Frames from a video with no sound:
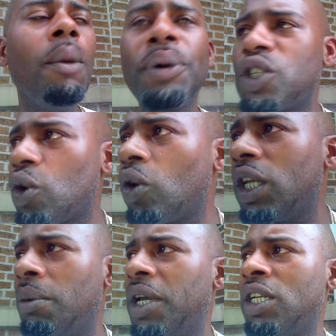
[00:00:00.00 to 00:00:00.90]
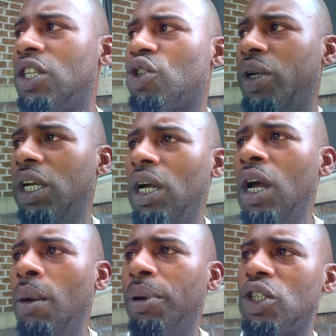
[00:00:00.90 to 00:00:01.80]
Petroleum industry.
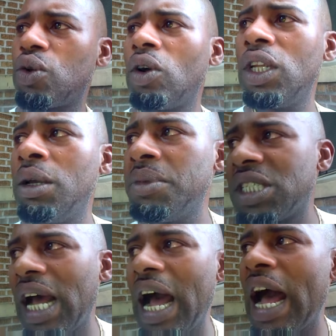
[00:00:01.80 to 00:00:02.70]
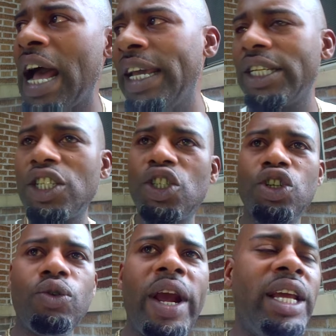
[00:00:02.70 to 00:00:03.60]
Petroleum is the highest
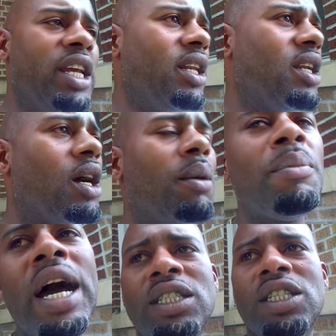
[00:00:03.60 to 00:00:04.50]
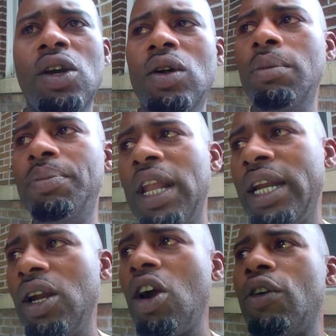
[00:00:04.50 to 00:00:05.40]
traded commodity on the
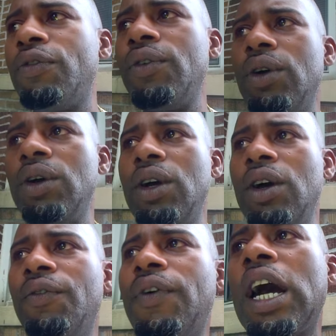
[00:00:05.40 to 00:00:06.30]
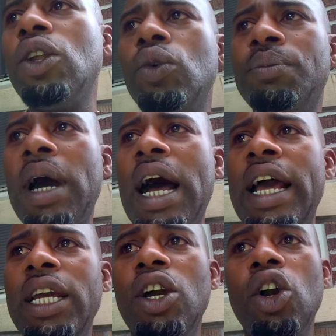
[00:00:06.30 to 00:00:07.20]
planet Earth, followed by